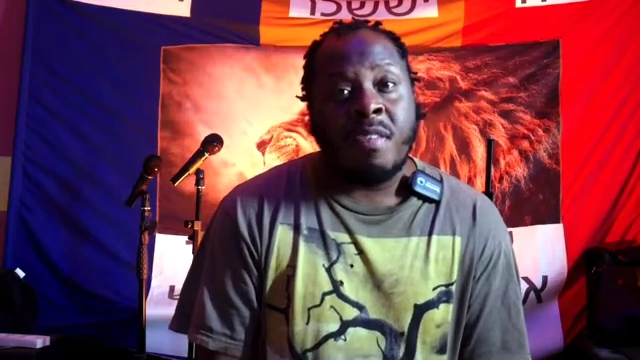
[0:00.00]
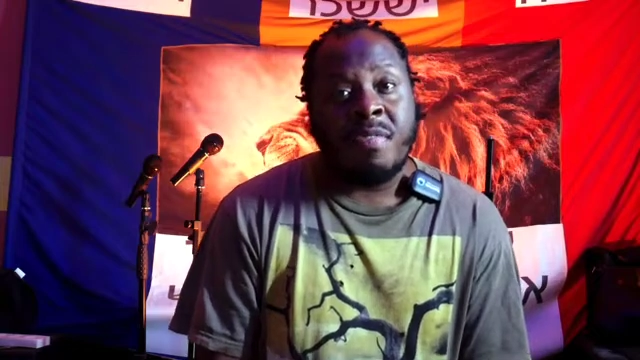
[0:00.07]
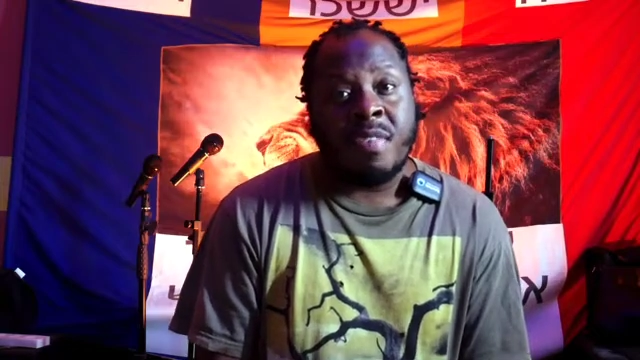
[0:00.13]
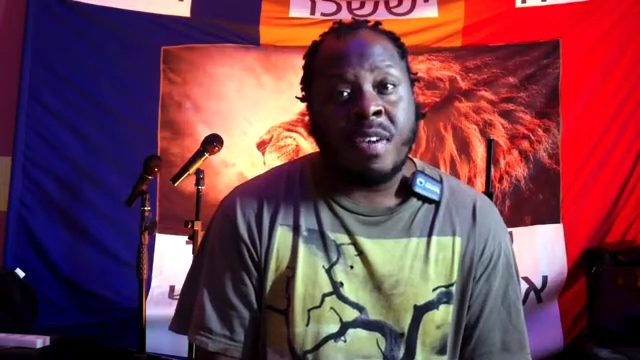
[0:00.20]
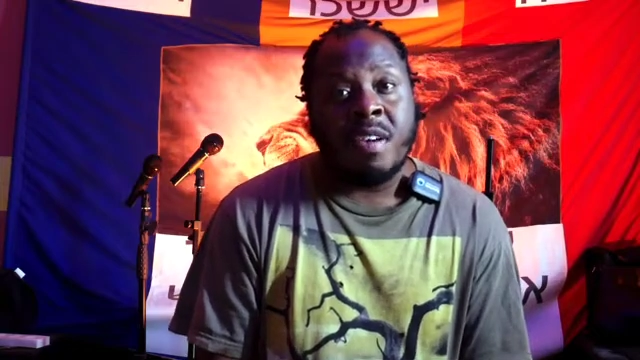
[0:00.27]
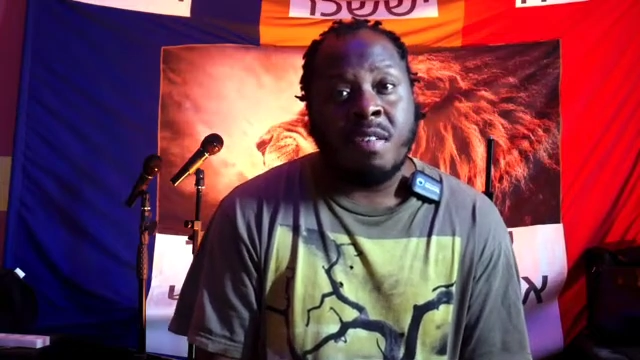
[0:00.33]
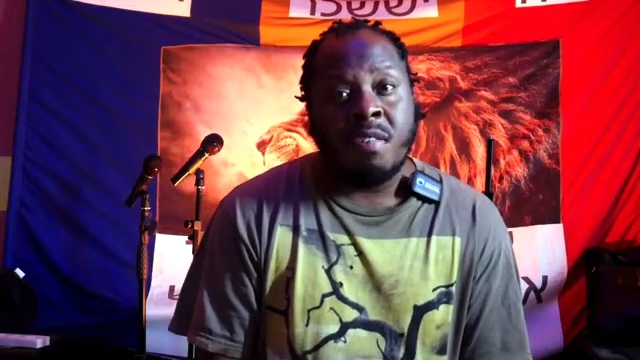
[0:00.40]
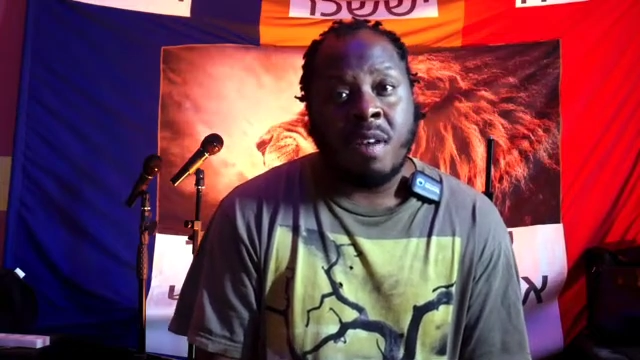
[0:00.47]
to
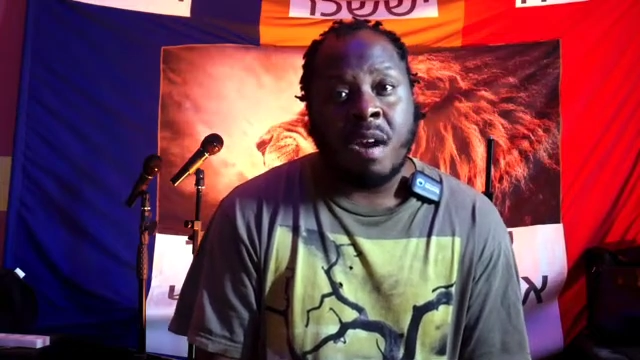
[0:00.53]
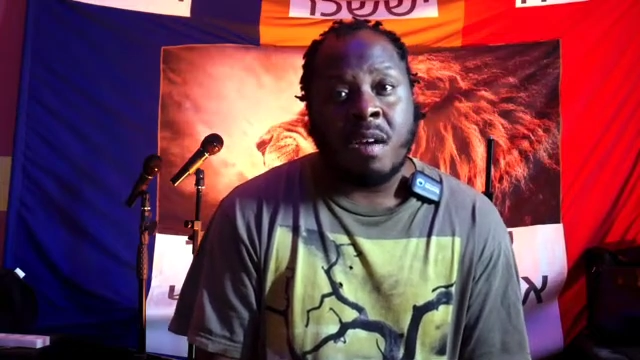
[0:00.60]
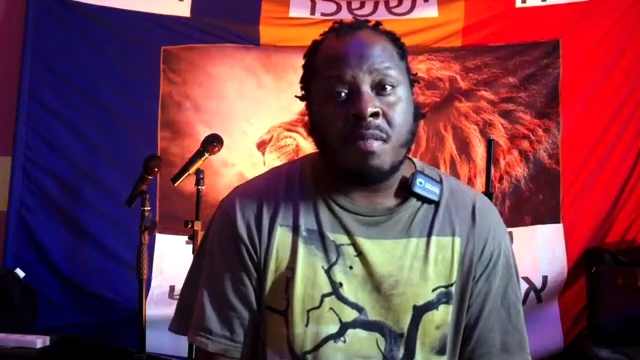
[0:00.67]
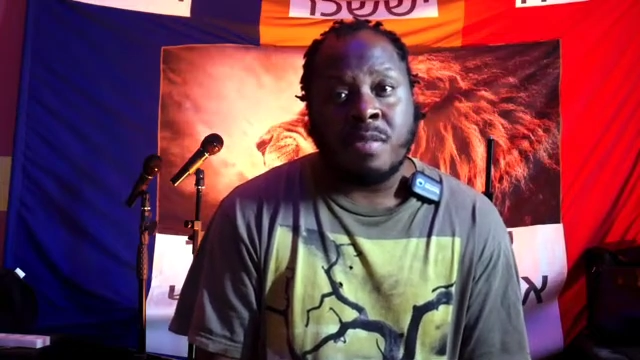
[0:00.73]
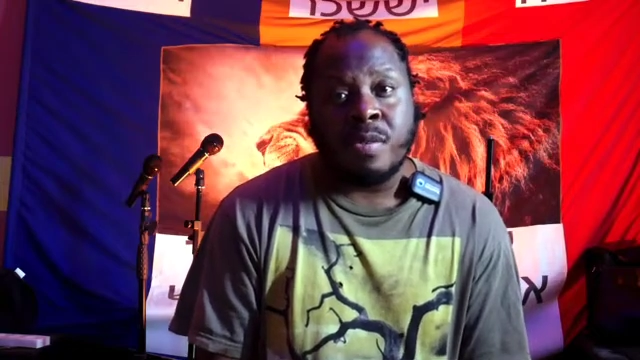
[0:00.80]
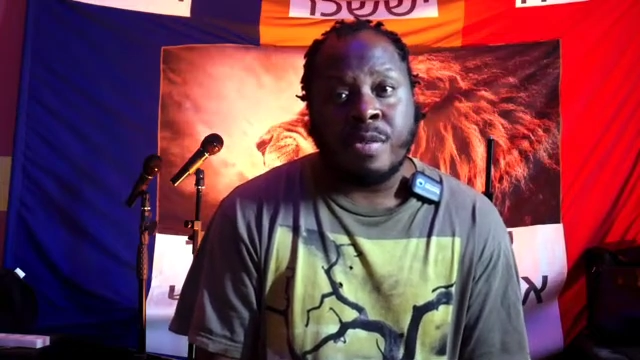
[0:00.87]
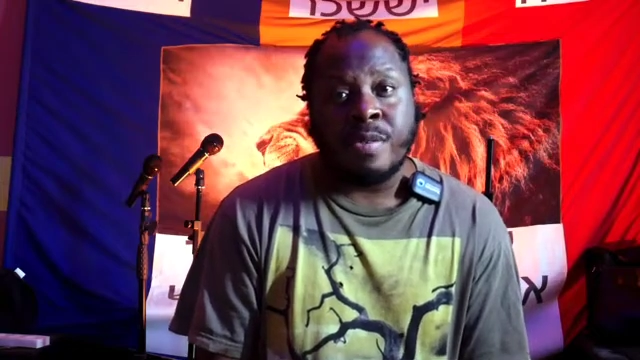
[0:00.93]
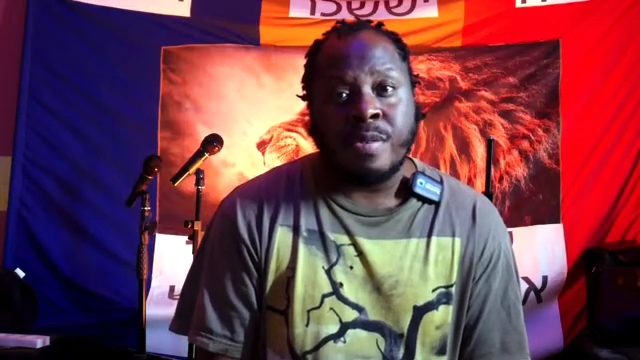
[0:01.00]
figure
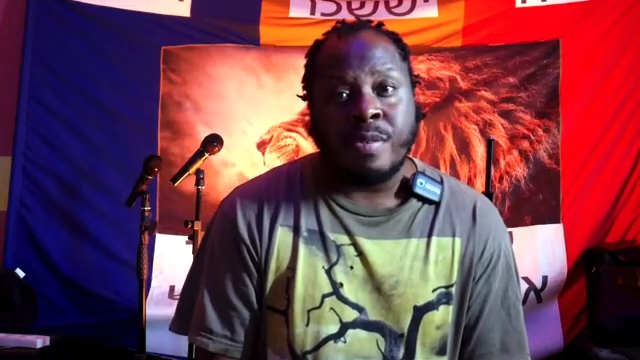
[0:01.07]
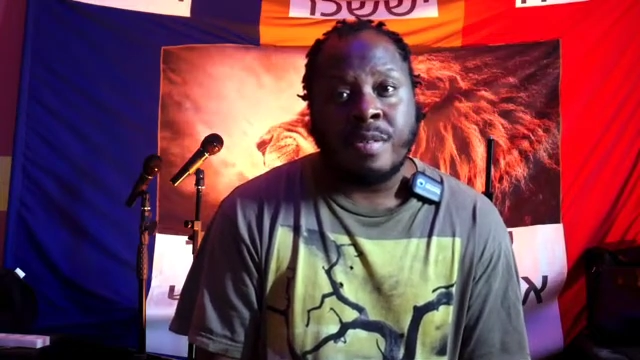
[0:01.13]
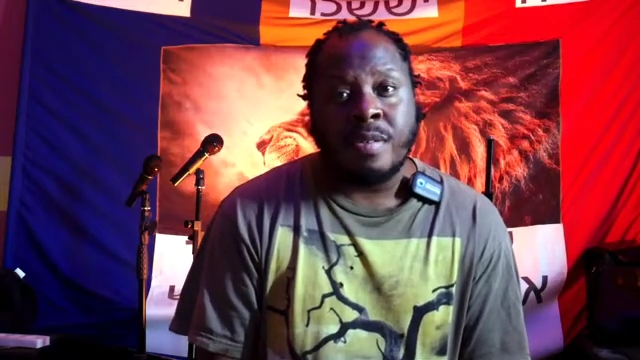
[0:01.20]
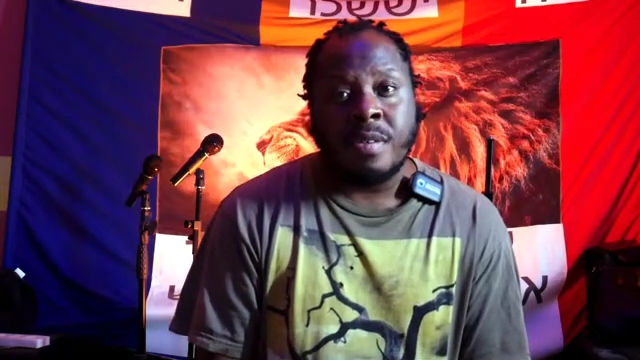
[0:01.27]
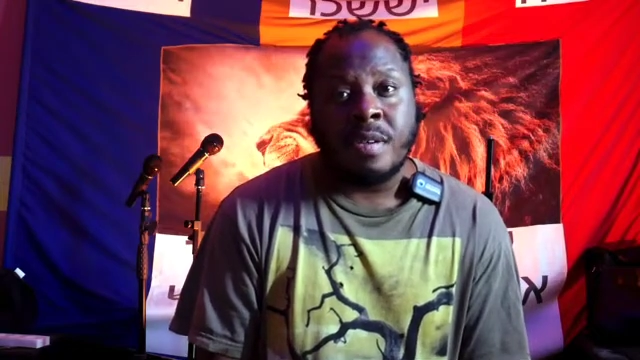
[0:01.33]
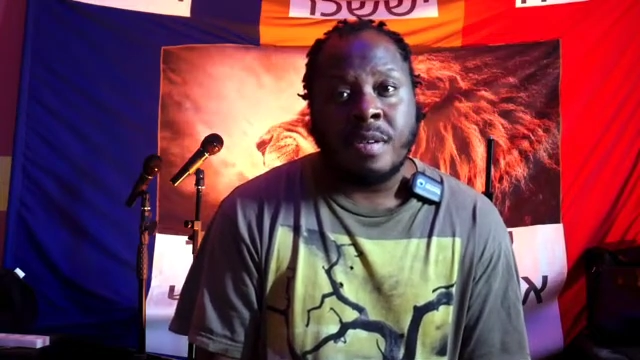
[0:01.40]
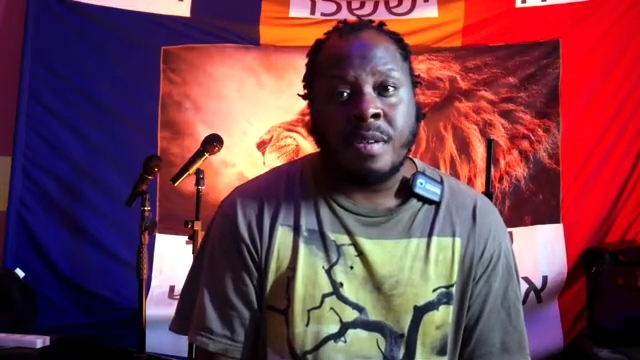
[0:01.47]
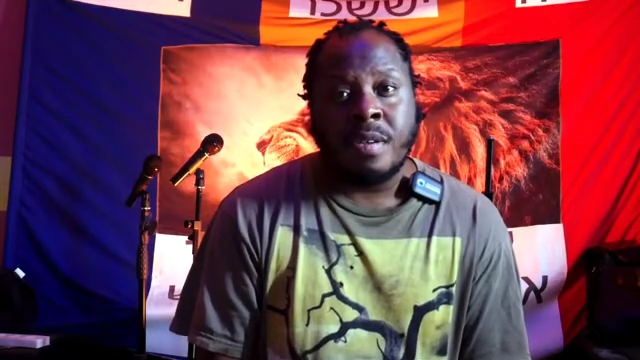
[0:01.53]
out
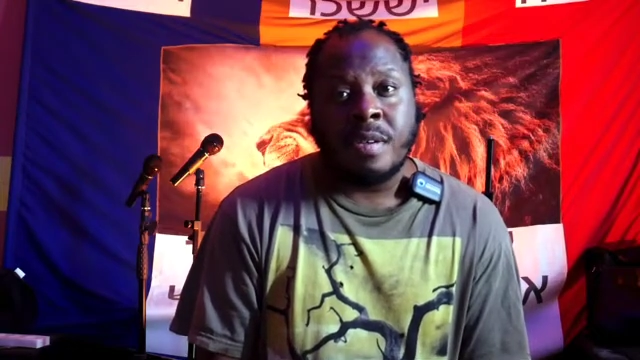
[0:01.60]
rules.